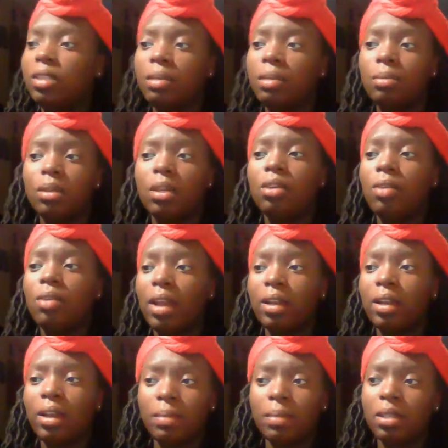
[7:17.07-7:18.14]
time the kid cries at
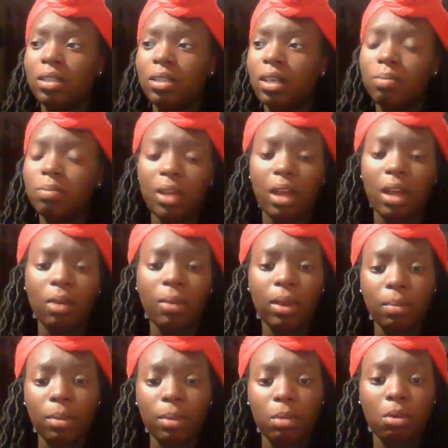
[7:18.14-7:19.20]
night, because husband got to wake
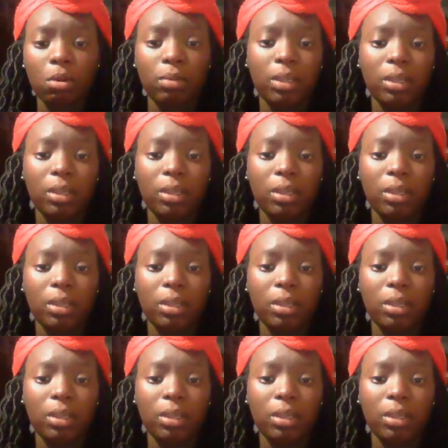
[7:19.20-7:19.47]
up in the morning,